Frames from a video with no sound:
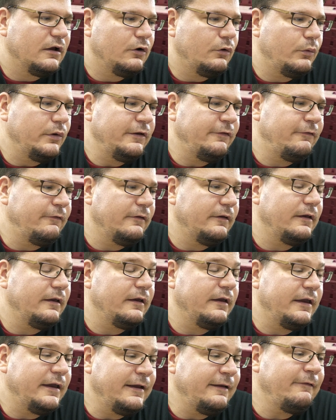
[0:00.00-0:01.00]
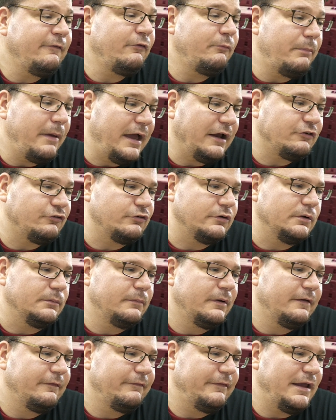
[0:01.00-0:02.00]
Quid, Kid
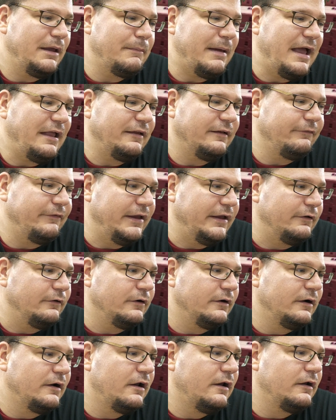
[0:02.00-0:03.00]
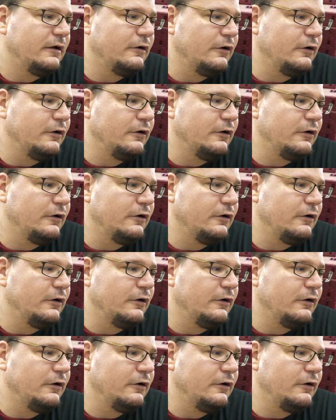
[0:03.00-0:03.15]
Spectrum, Sam Alexander,